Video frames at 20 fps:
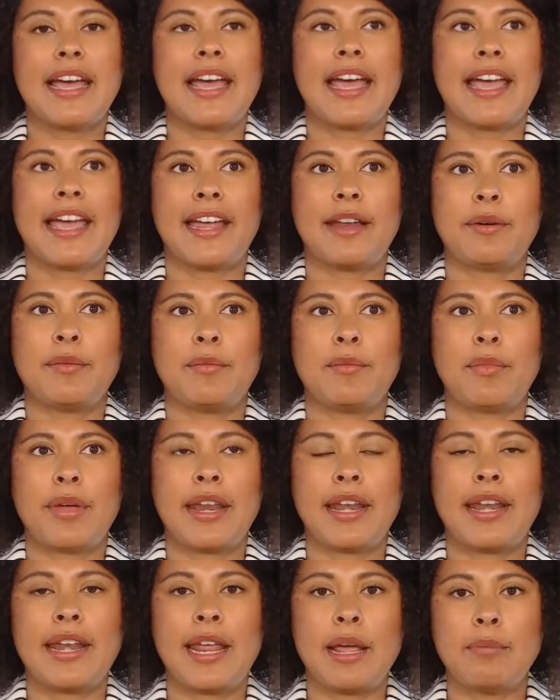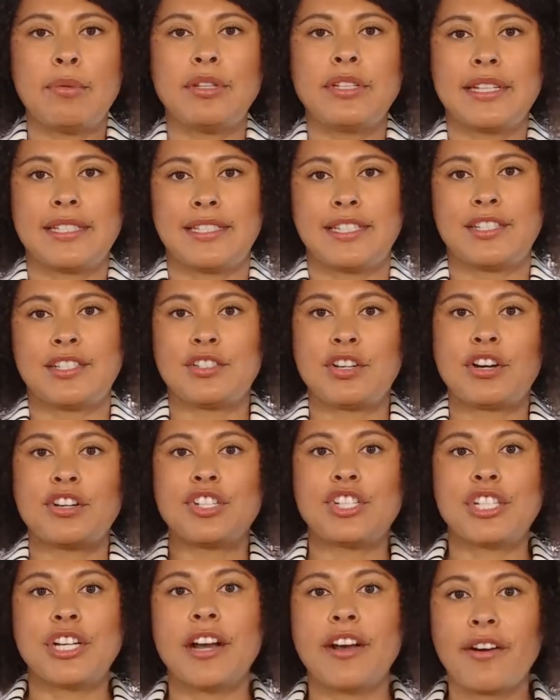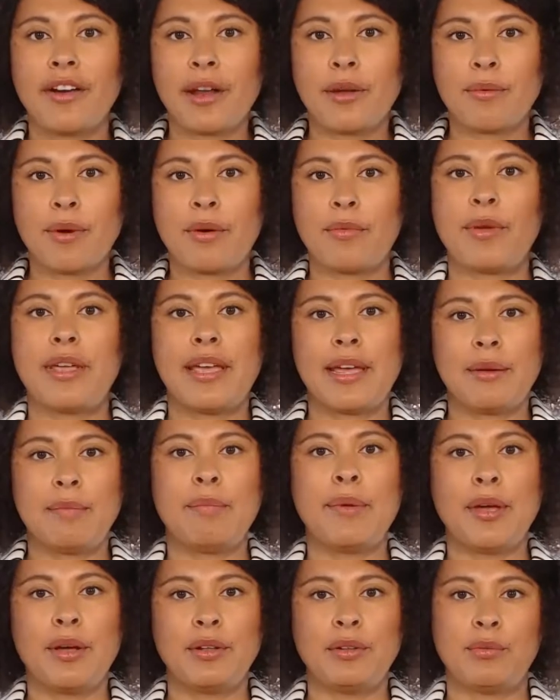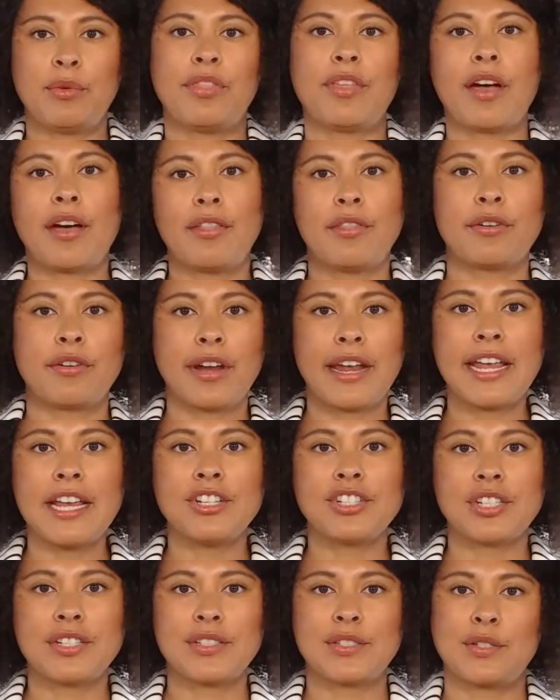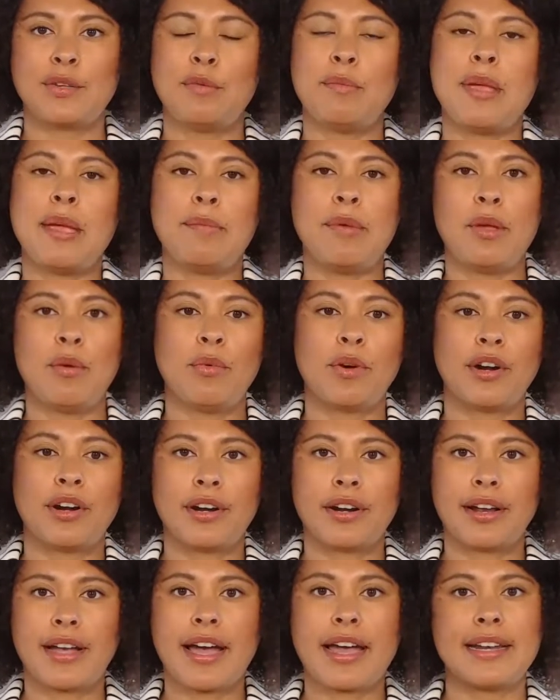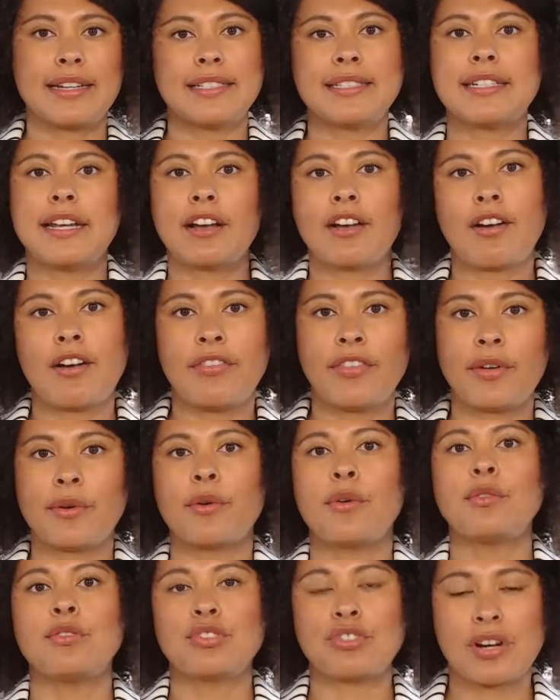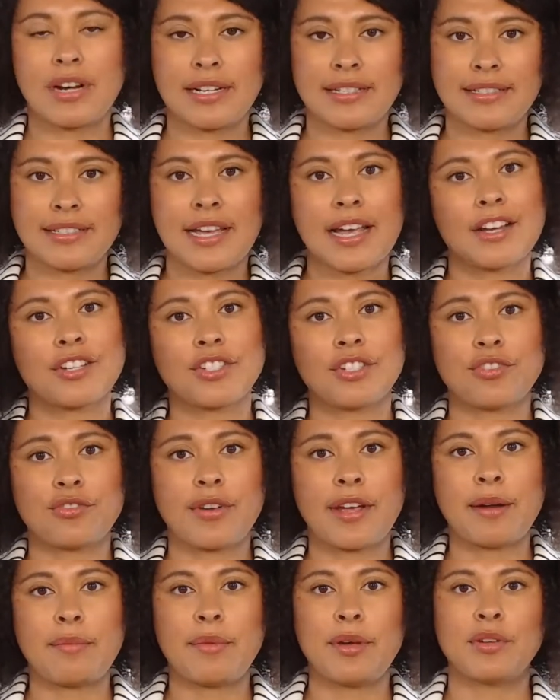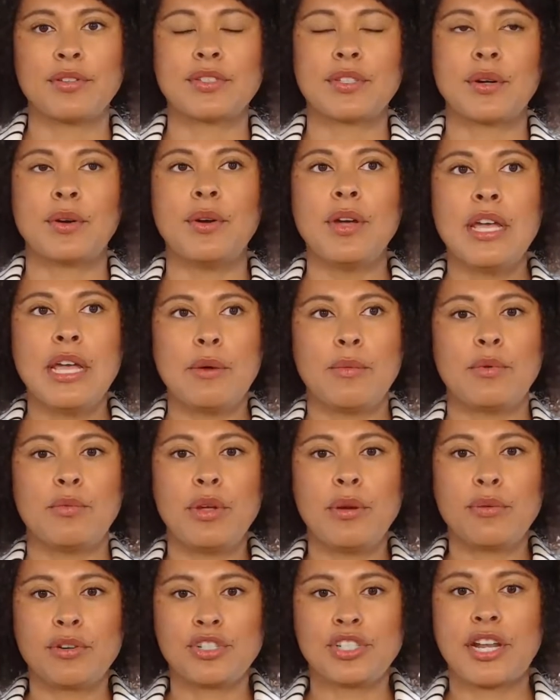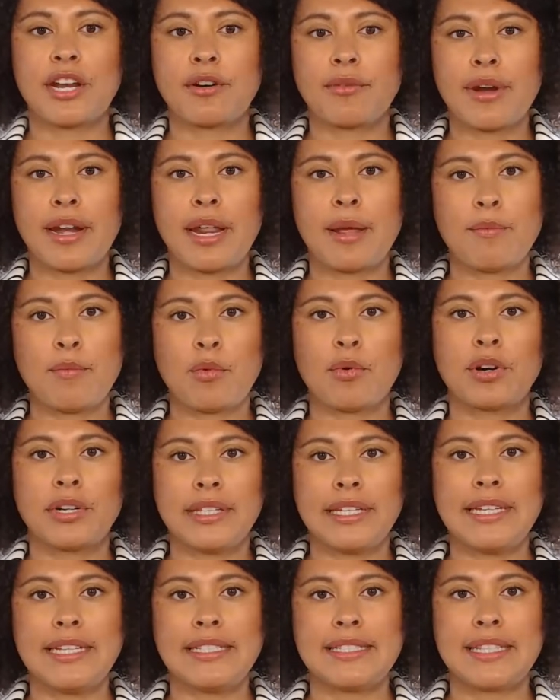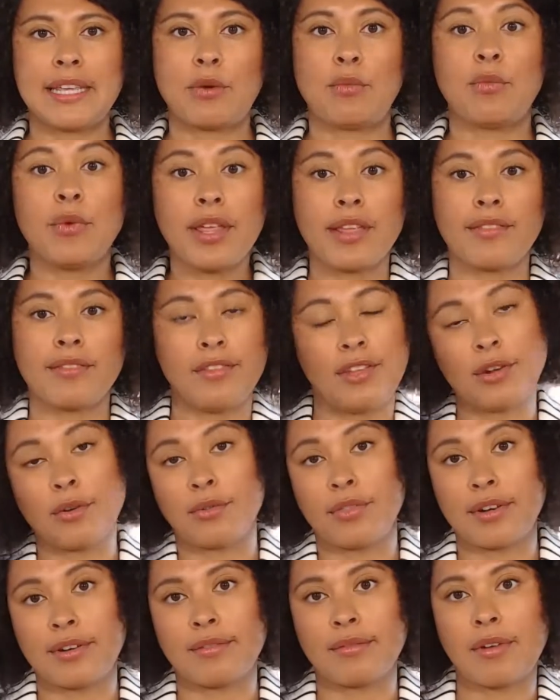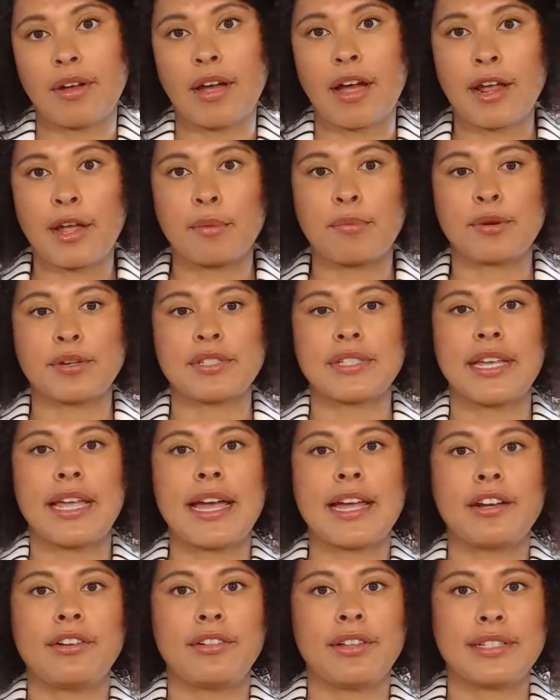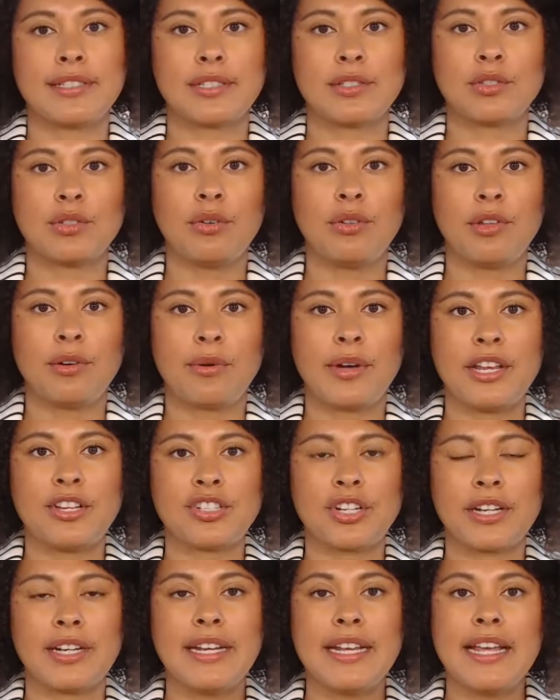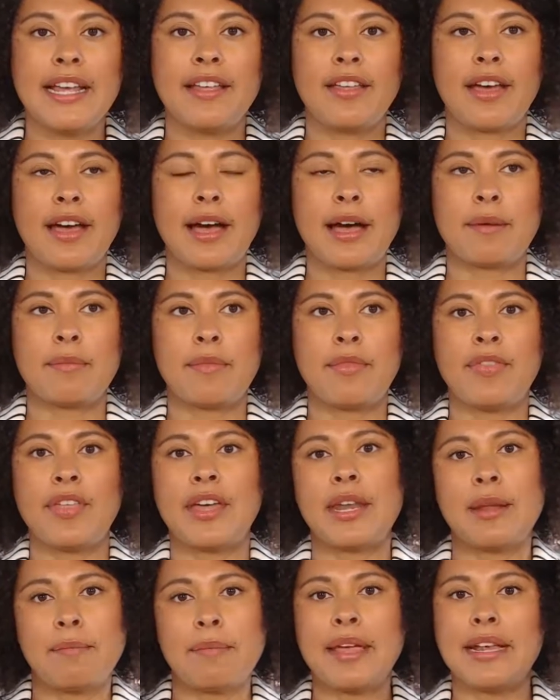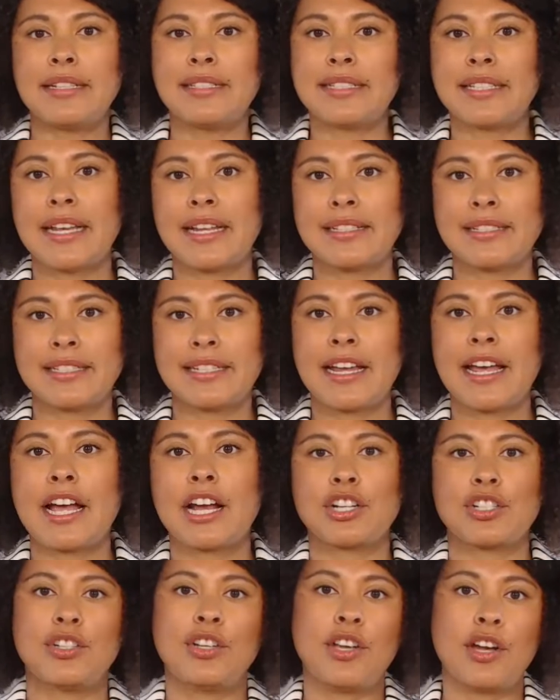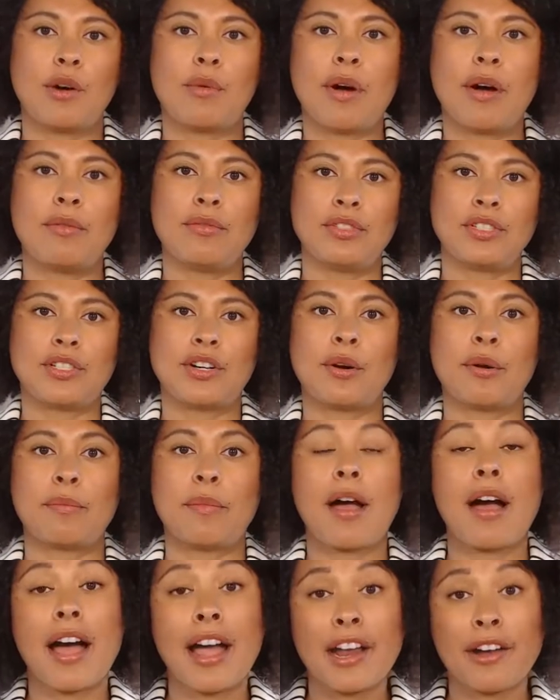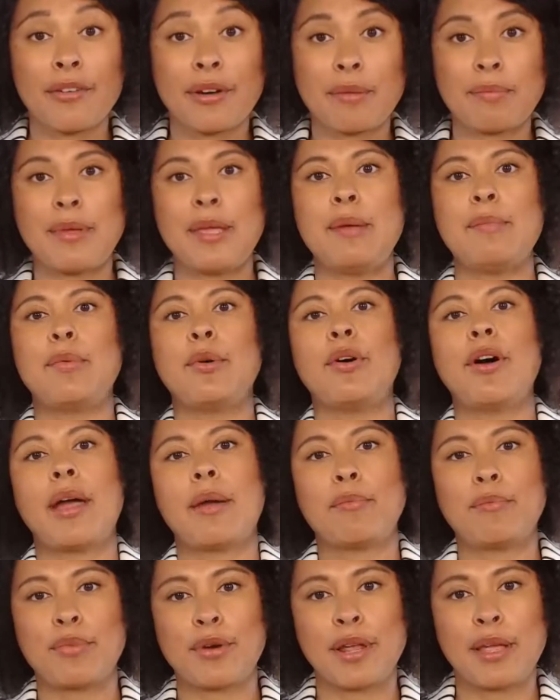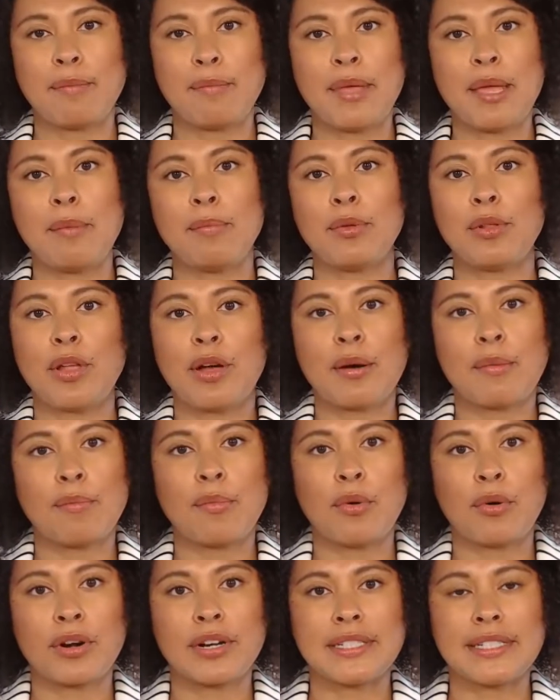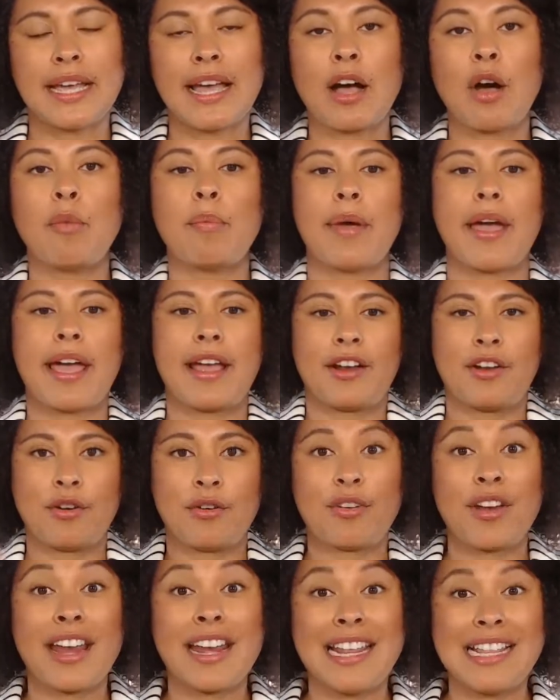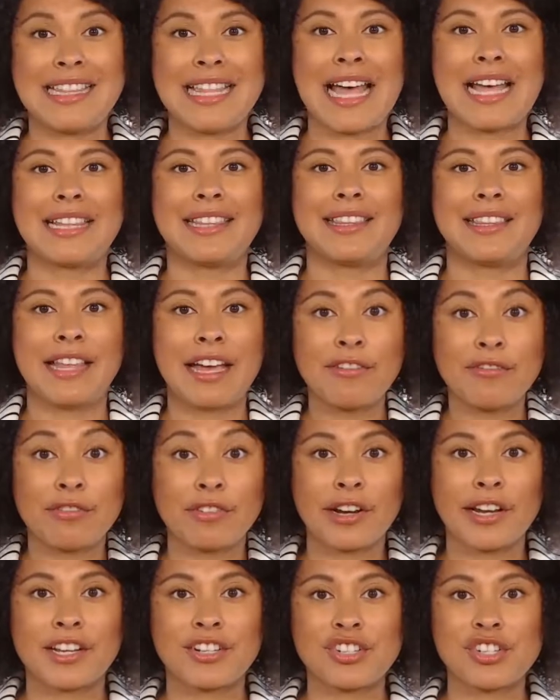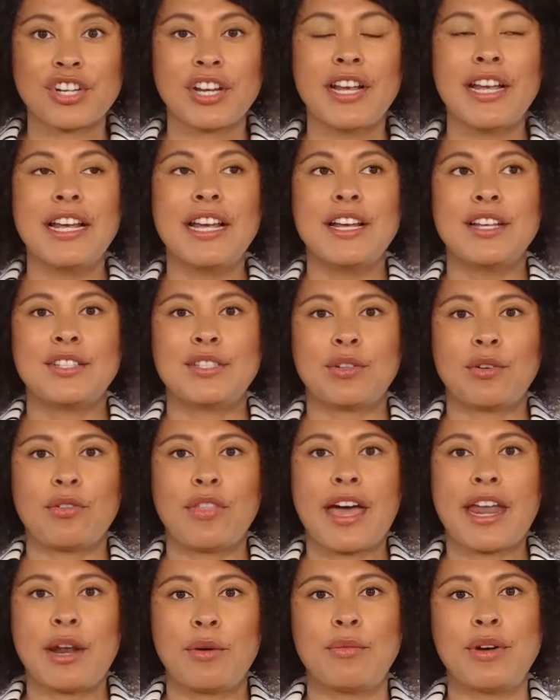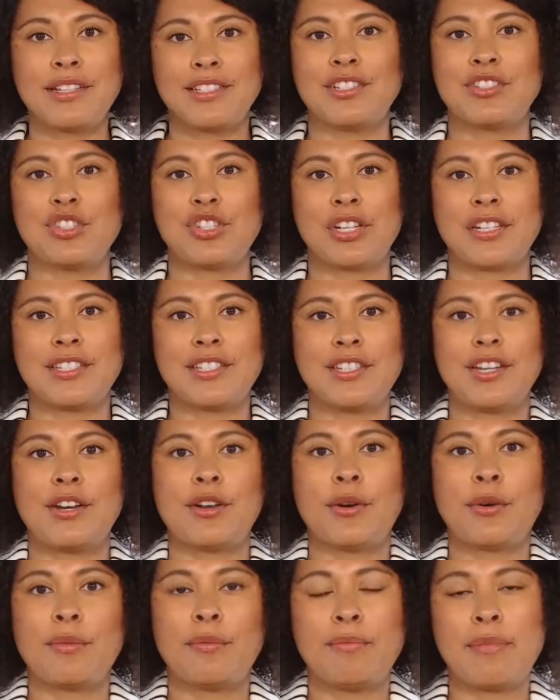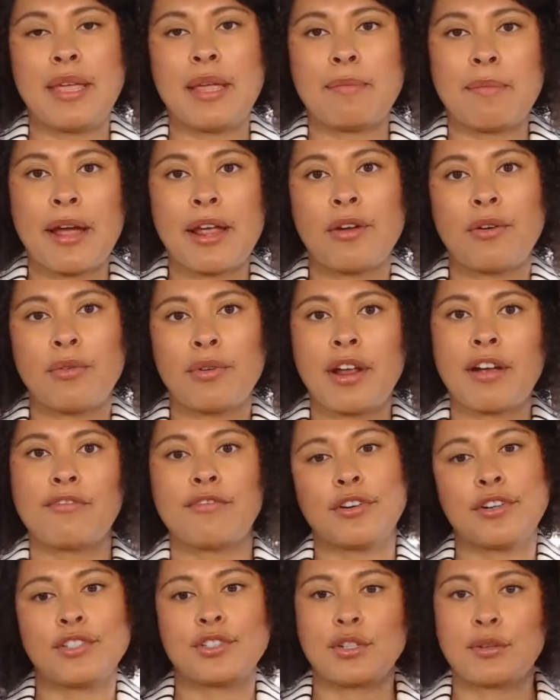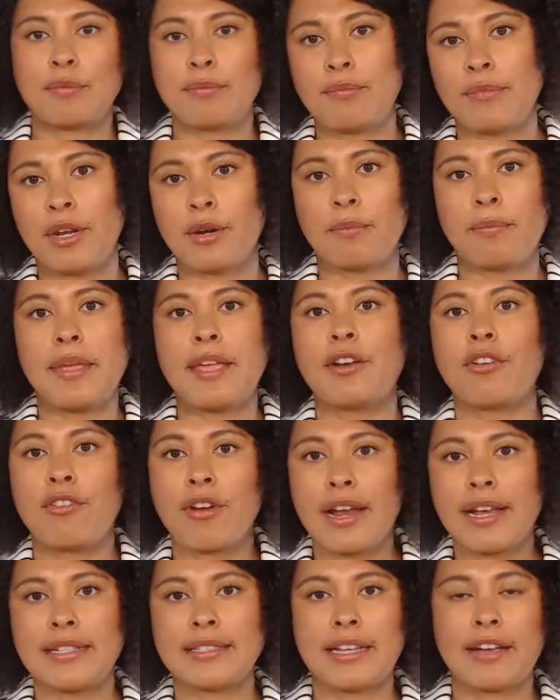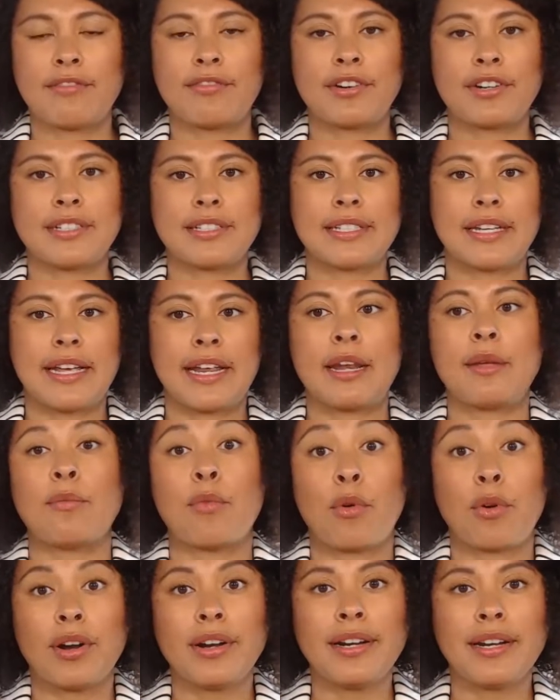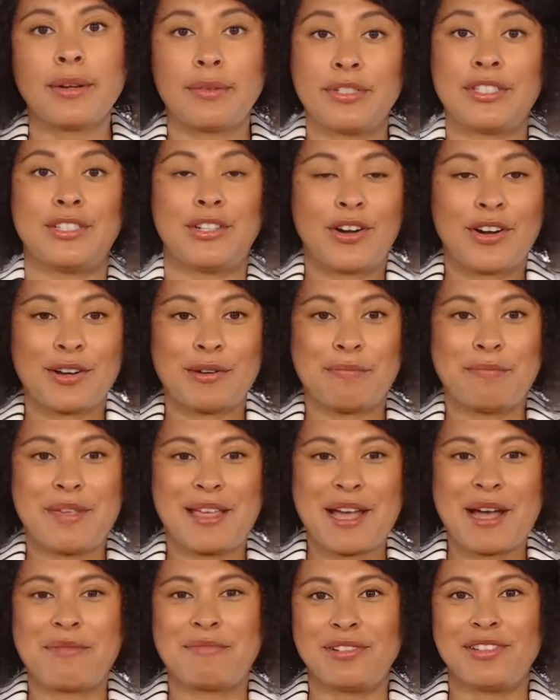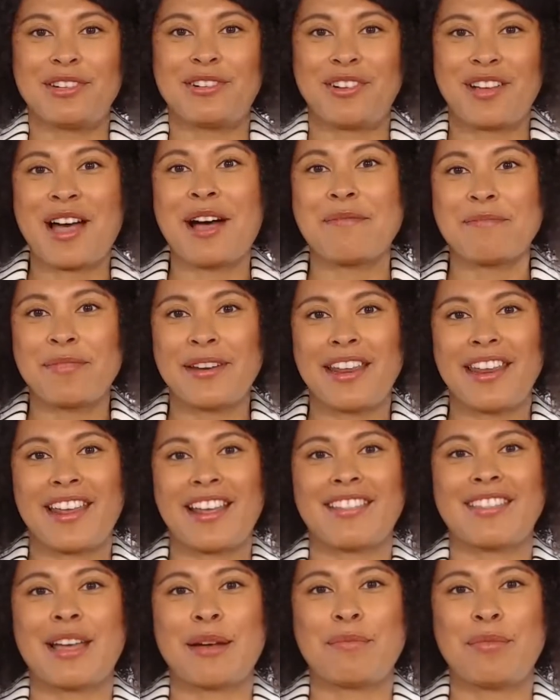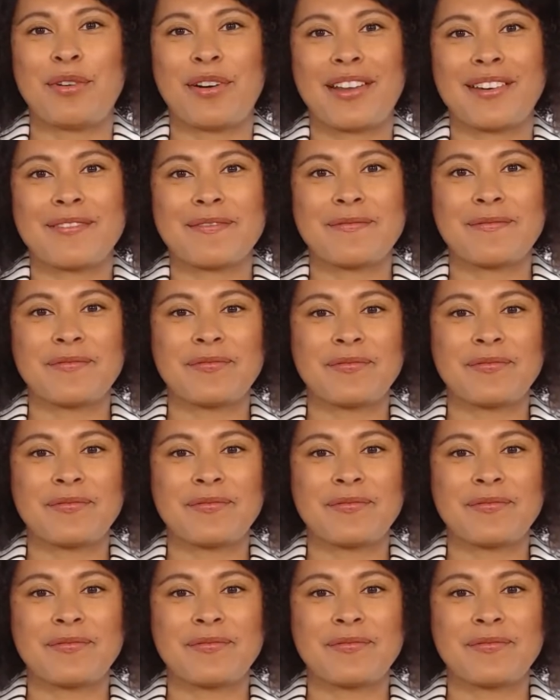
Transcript: And it enabled us to start sharing what we had built with other agents who maybe were kind of stuck on their own transaction treadmill. So when we were generating more leads than we, you know, than I could personally handle as a solo agent, um, then it made sense to actually go out and start hiring people and bringing people on board to help and creating that leverage so that it wasn't just, you know, me and my own efforts or, you know, me and Greg's efforts anymore. It was starting to become a little company at that point.